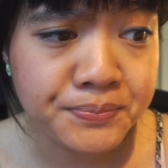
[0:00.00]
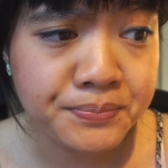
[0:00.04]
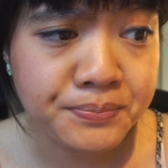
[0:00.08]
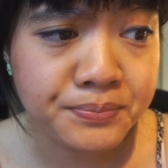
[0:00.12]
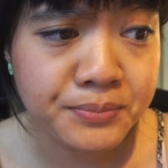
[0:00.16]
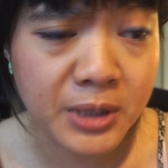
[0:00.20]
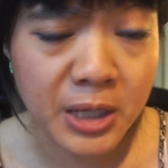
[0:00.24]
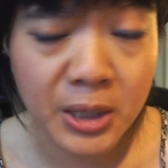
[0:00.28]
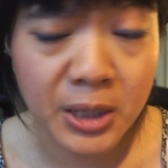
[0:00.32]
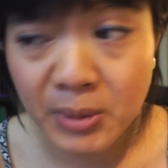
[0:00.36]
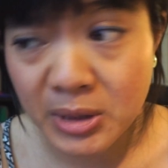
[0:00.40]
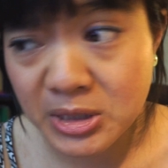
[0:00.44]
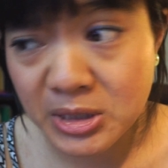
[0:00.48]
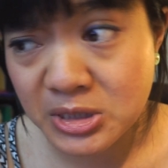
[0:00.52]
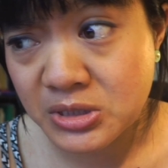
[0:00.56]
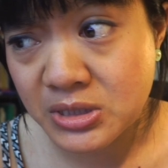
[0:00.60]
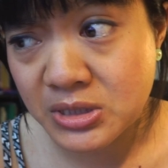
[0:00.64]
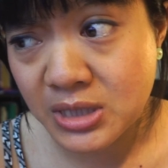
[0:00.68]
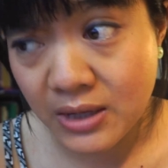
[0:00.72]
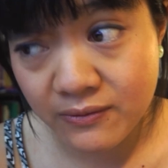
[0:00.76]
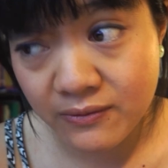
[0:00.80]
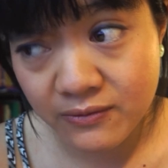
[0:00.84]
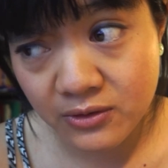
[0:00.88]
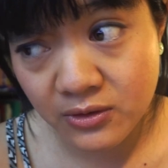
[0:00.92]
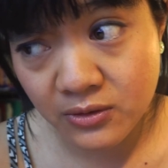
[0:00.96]
but I might just
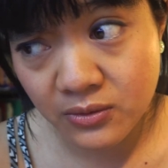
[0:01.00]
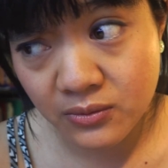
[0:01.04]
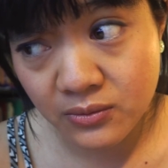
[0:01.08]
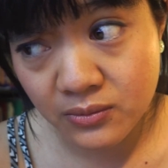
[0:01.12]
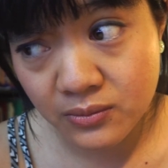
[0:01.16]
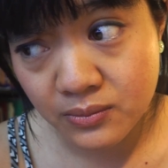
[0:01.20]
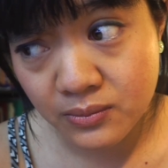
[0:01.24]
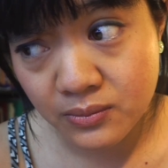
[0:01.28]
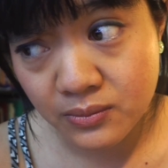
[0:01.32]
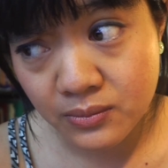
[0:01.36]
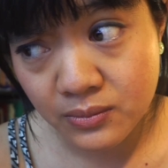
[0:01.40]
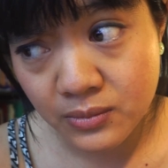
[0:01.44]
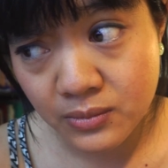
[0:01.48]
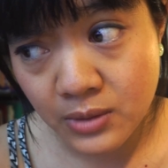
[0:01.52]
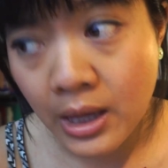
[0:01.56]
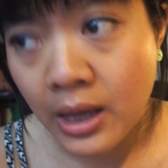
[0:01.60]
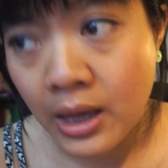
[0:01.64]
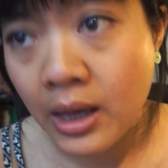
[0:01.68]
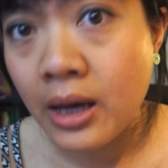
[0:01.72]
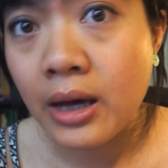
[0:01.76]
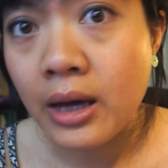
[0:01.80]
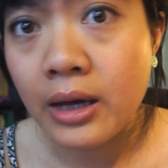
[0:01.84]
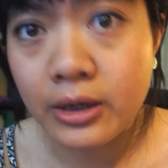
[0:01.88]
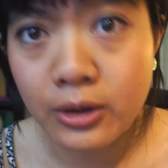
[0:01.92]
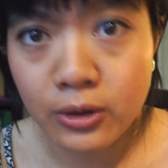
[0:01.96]
have to.
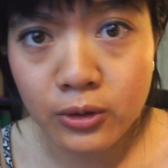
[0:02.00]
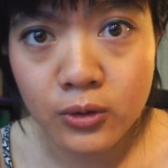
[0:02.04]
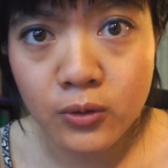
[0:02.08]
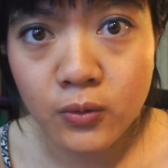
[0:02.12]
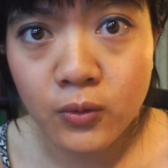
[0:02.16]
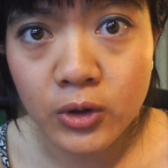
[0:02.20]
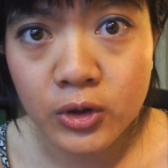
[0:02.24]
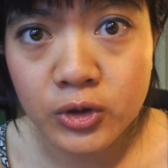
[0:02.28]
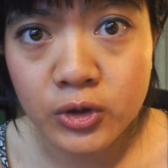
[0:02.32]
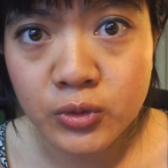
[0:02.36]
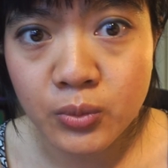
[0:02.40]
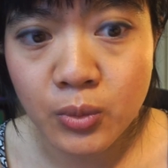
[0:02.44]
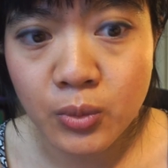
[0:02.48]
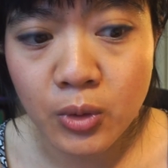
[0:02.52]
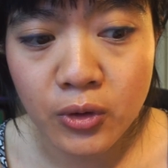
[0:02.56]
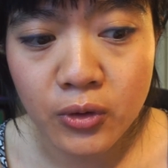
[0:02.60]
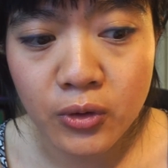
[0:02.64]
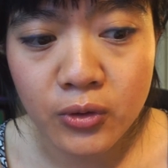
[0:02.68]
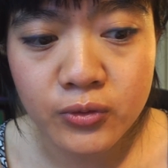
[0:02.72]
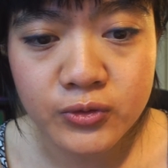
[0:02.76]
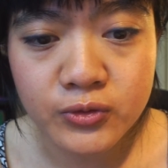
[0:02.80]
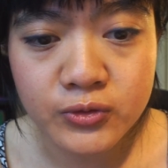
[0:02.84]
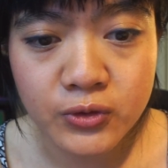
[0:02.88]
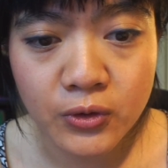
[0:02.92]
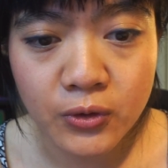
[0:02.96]
I go to work
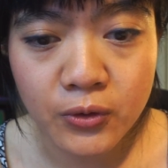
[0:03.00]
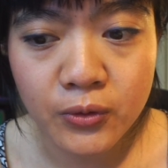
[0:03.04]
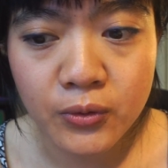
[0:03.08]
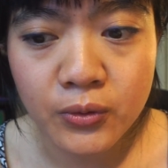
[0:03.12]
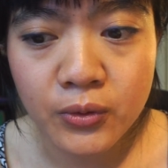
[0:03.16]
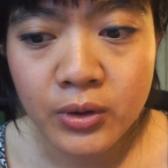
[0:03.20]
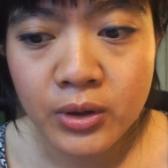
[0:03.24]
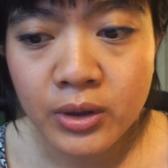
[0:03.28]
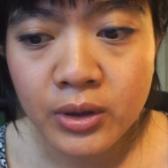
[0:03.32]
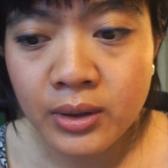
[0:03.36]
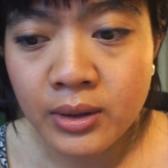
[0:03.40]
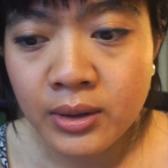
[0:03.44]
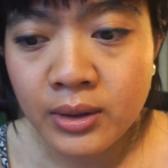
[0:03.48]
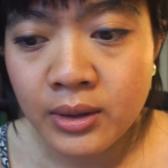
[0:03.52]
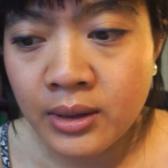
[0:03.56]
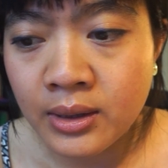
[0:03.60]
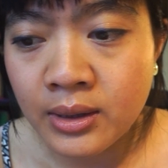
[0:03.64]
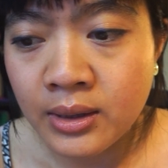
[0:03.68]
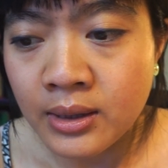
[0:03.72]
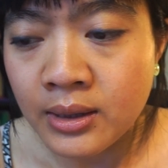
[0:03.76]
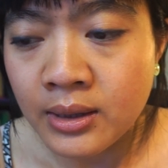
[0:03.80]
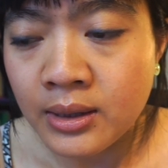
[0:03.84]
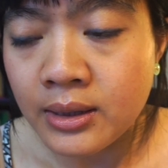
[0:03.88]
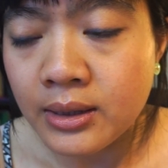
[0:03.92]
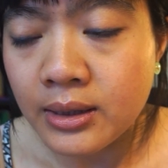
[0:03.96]
tomorrow, so
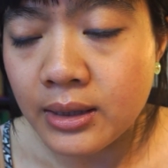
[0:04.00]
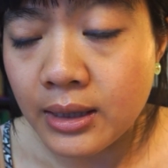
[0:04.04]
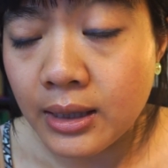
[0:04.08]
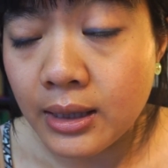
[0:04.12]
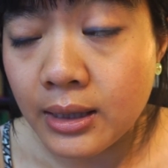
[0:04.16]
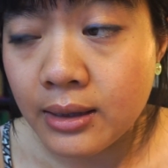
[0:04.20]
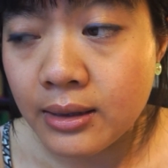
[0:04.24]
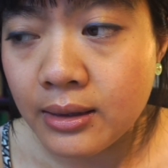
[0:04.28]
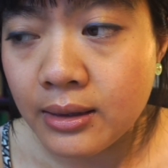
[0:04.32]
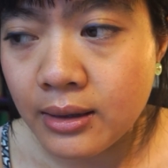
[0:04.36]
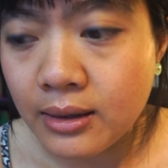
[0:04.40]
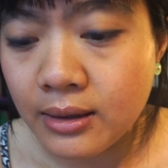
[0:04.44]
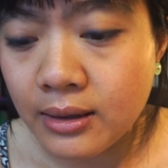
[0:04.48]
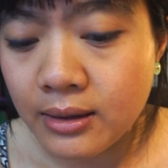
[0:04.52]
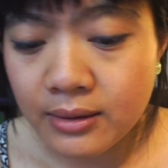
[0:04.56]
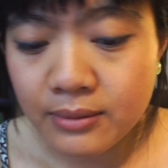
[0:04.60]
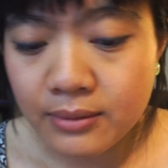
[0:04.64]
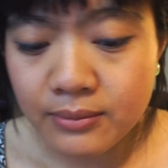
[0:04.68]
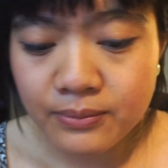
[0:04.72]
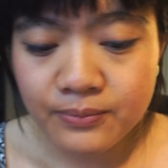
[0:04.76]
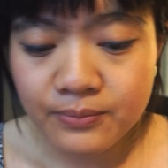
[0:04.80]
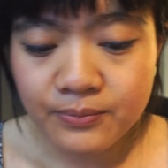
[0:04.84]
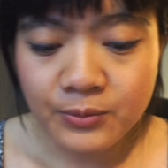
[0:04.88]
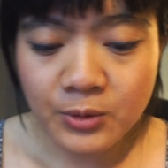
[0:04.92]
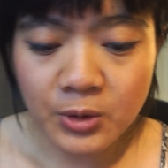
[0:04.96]

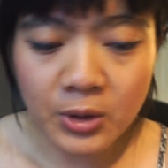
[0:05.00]
yeah.